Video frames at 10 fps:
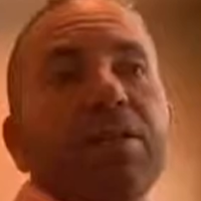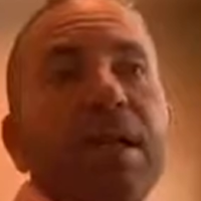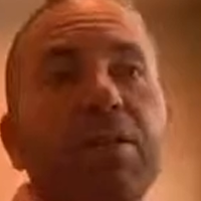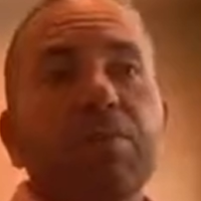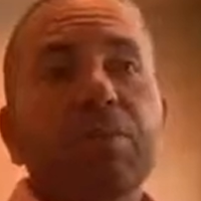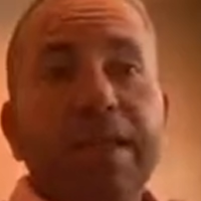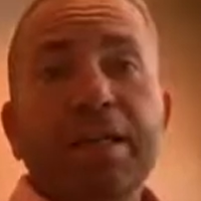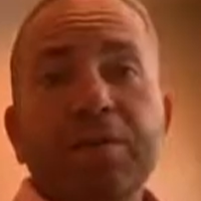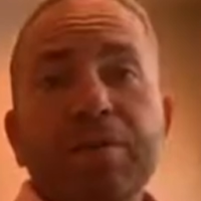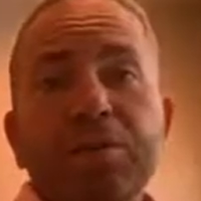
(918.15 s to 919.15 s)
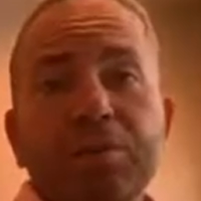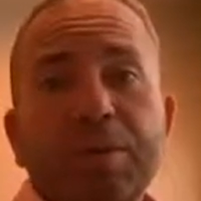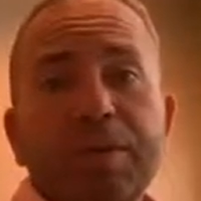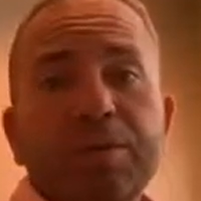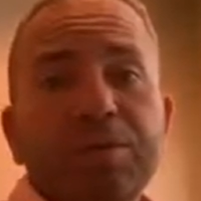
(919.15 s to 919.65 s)
Now, radium
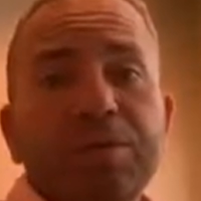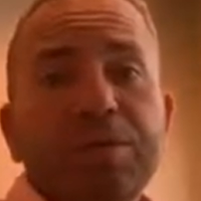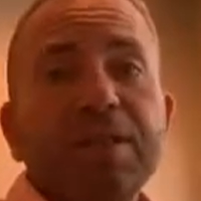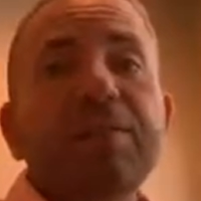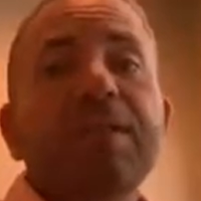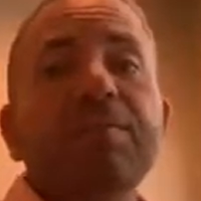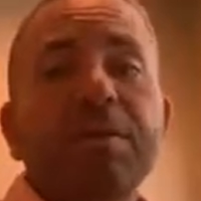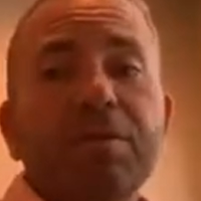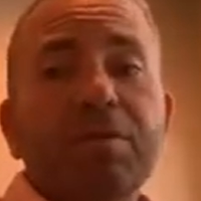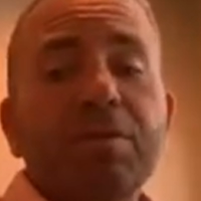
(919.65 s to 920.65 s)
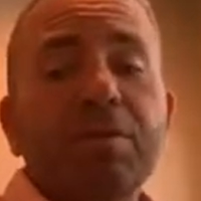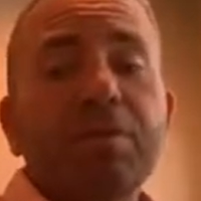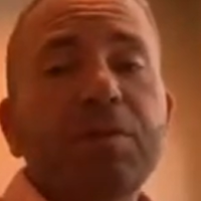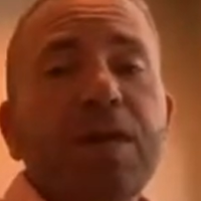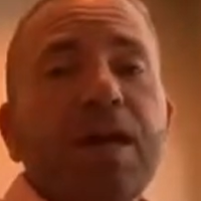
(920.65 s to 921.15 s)
228 and 226 can be
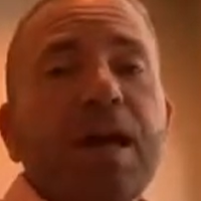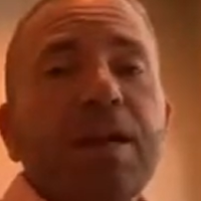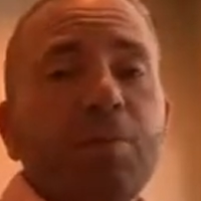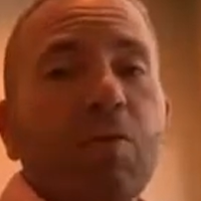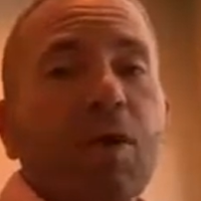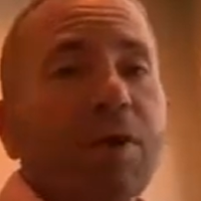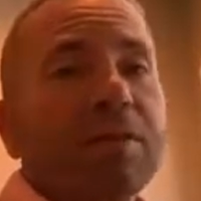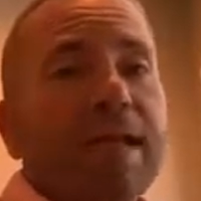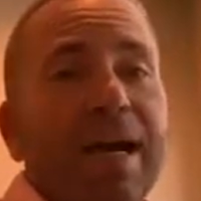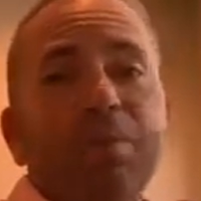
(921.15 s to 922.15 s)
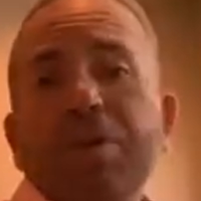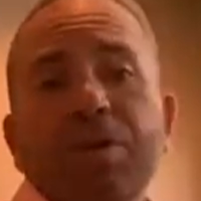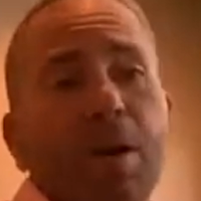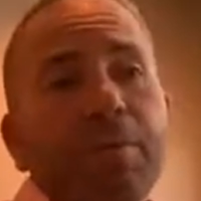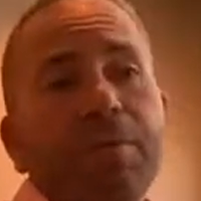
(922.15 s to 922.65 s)
removed out of water, not with a
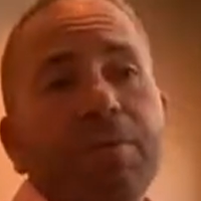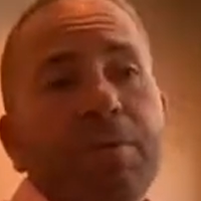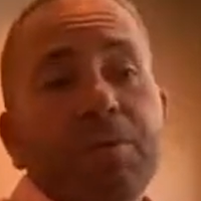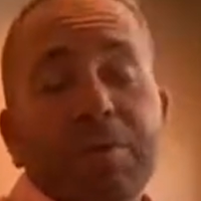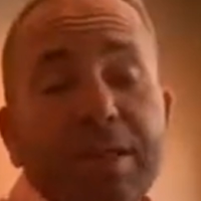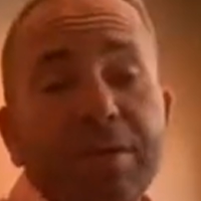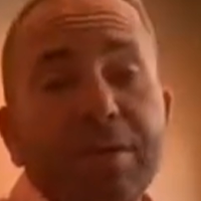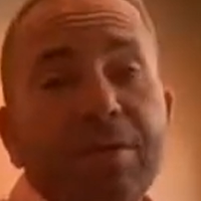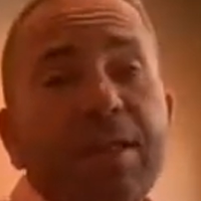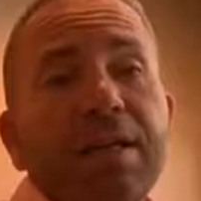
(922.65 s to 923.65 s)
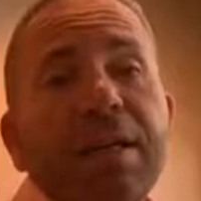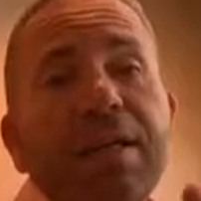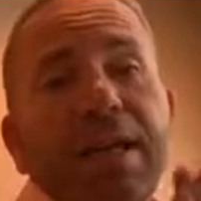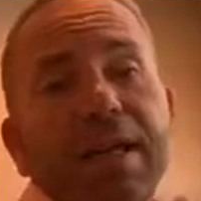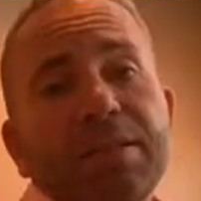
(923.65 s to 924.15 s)
carbon filter either.
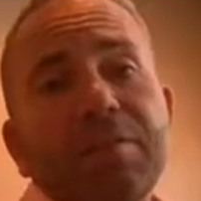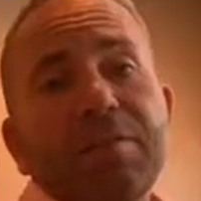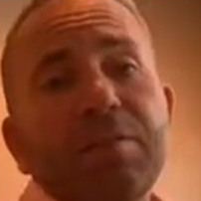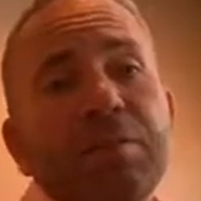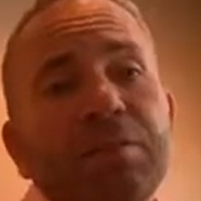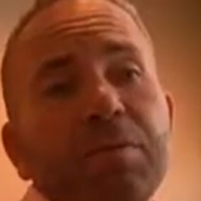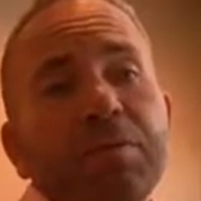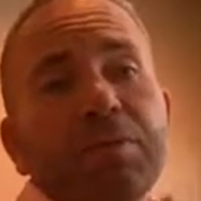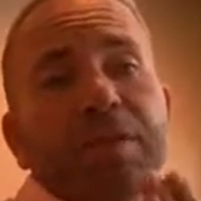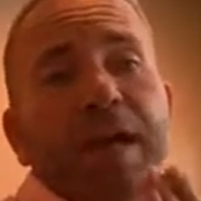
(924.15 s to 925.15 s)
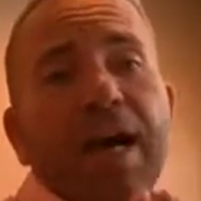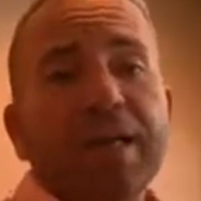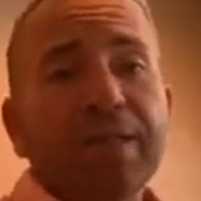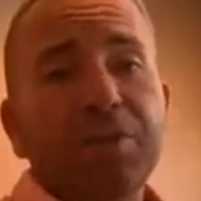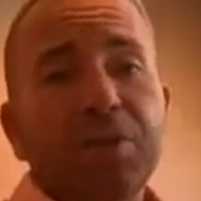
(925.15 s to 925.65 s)
It has to be removed using
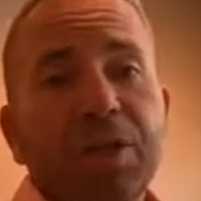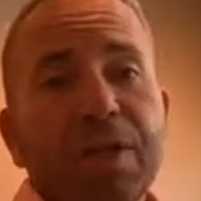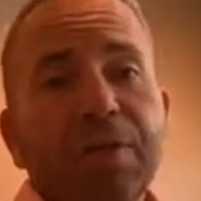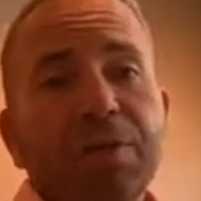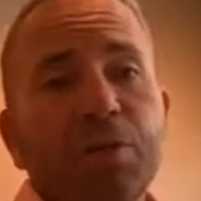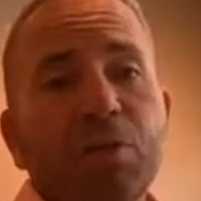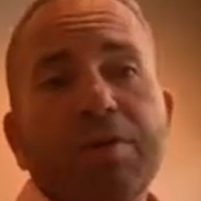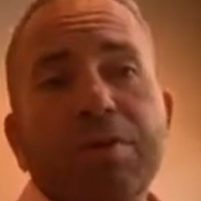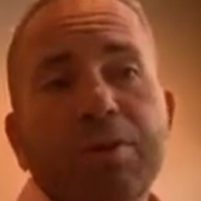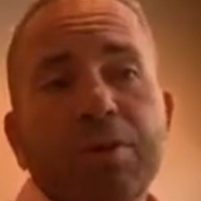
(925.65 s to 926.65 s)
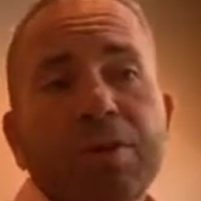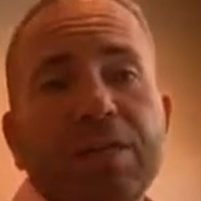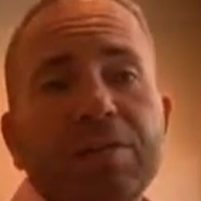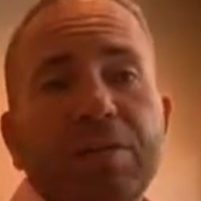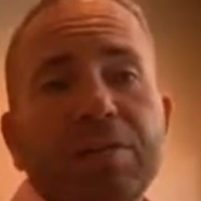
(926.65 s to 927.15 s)
ion exchange or reverse
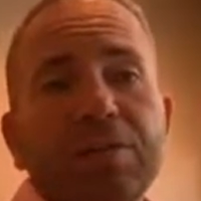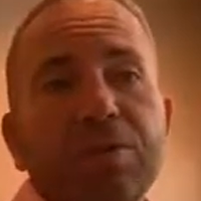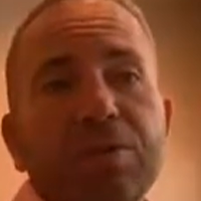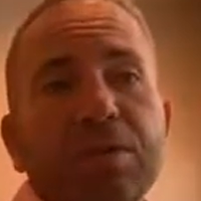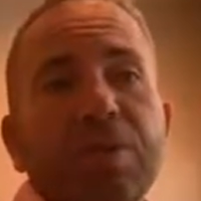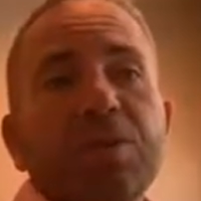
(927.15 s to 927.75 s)
osmosis.